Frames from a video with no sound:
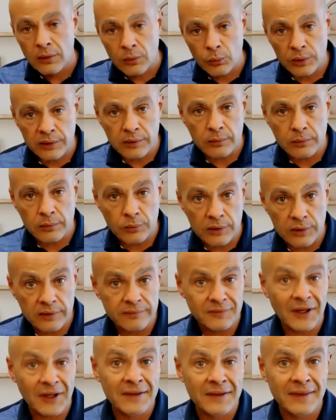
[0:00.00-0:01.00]

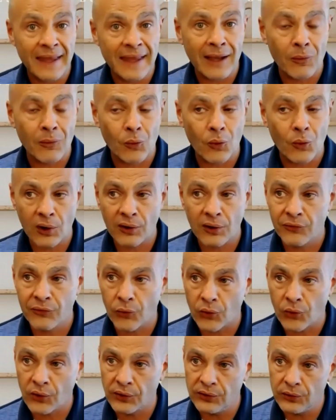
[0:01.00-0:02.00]
We've done that work
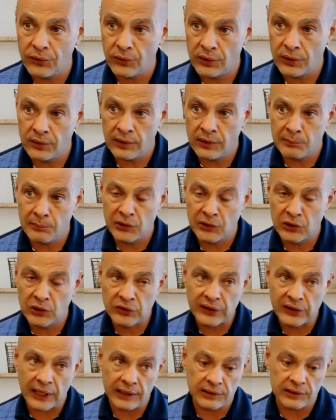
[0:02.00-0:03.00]
for you and
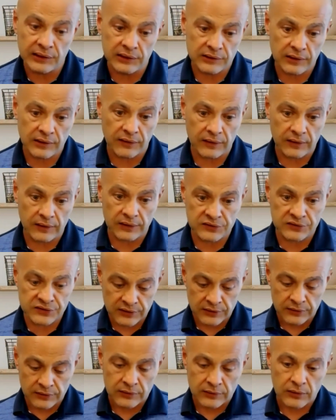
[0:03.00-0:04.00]
built that into
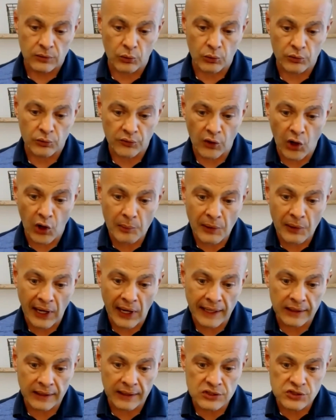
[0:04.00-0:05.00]
this overall
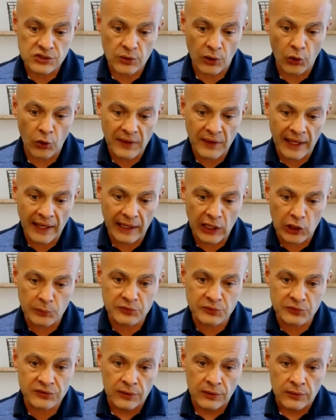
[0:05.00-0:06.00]
package. So I hope that
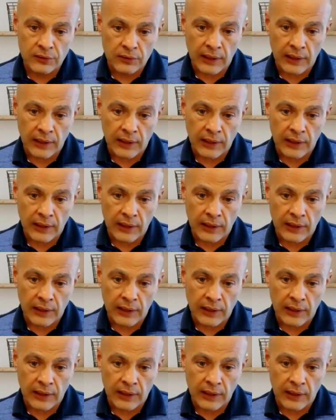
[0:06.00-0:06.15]
helps.